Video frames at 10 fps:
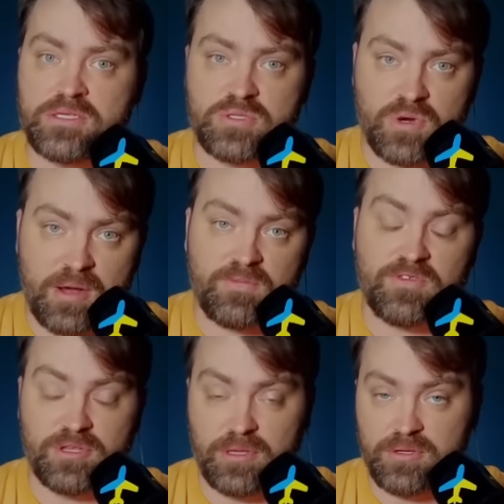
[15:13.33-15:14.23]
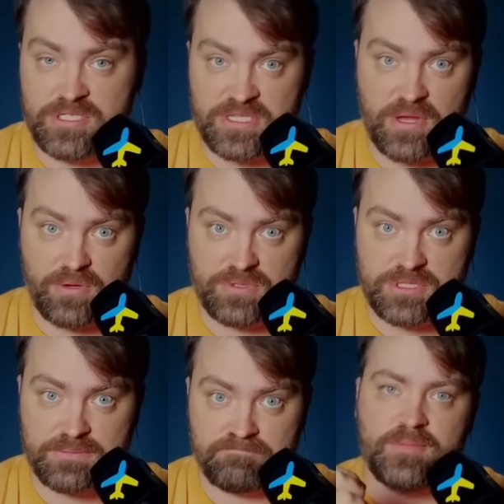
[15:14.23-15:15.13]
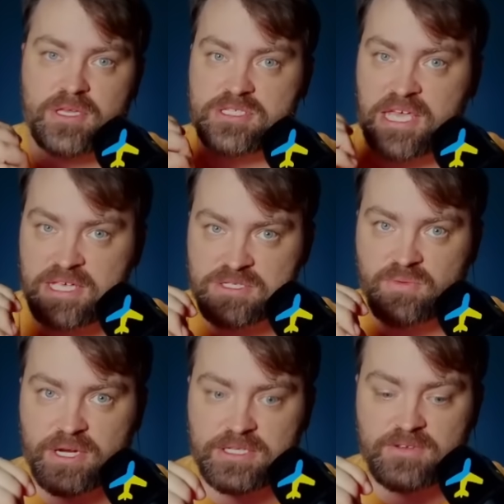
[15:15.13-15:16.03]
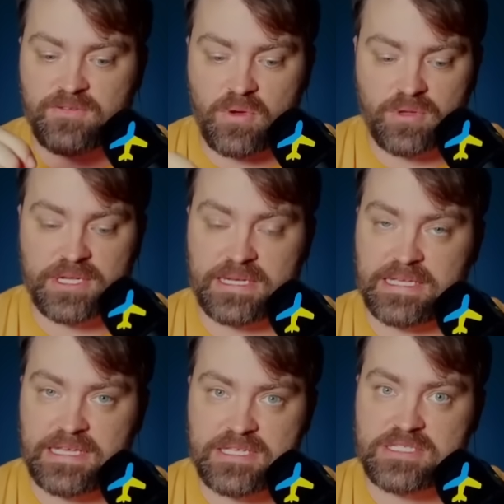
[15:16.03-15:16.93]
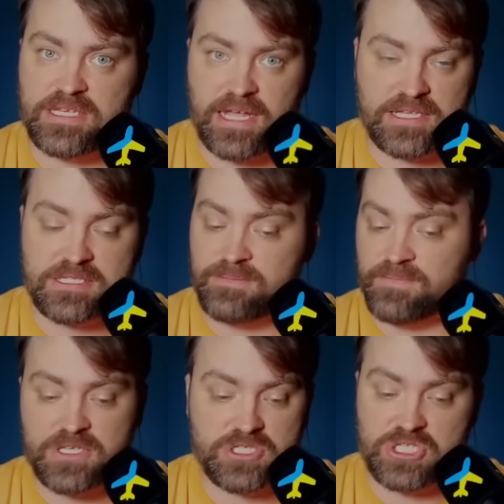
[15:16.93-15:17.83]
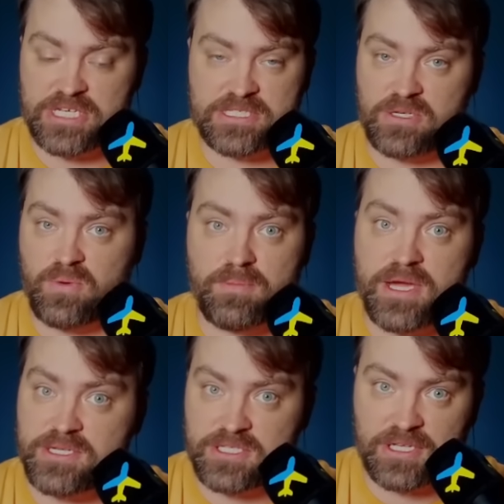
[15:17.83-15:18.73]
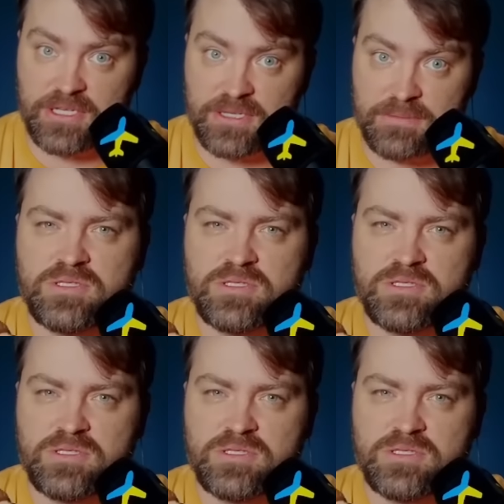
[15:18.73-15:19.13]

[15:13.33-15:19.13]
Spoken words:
Trump would lose those, because his rating fall in the key states is just dramatic.